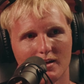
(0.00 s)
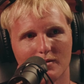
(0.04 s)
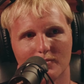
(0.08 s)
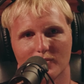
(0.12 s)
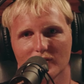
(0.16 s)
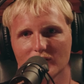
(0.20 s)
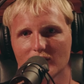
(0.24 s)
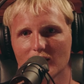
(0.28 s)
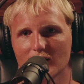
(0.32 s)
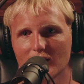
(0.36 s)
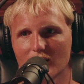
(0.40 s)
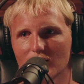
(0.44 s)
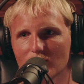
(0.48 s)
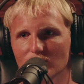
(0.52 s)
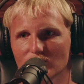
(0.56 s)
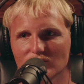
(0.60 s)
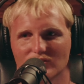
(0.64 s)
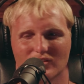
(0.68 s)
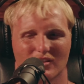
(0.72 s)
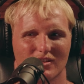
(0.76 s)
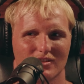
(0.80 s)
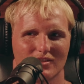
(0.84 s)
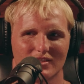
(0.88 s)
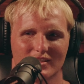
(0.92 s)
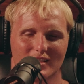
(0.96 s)
but then they're
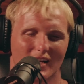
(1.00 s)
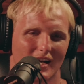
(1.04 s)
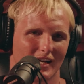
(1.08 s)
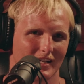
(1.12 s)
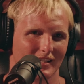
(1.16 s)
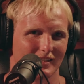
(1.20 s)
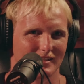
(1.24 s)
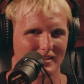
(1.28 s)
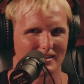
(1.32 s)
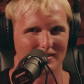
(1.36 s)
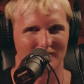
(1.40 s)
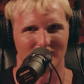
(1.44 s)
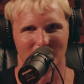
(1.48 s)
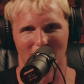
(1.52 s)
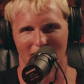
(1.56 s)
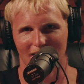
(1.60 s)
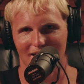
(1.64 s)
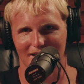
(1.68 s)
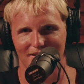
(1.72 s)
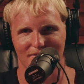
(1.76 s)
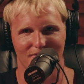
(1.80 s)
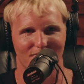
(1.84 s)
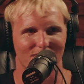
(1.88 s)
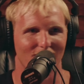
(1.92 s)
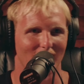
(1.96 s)
also starting some
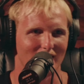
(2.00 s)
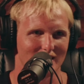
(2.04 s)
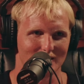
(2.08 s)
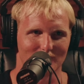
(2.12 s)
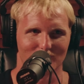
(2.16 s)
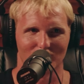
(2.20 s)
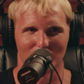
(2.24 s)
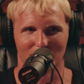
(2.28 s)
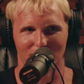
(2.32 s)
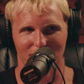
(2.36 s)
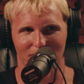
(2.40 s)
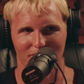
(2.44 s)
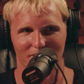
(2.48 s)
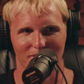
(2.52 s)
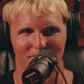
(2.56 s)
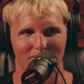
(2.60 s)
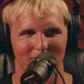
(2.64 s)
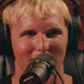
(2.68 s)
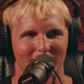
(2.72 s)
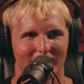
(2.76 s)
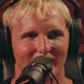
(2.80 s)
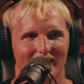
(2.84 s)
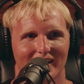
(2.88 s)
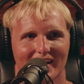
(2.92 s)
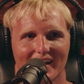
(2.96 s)
like Facebook group,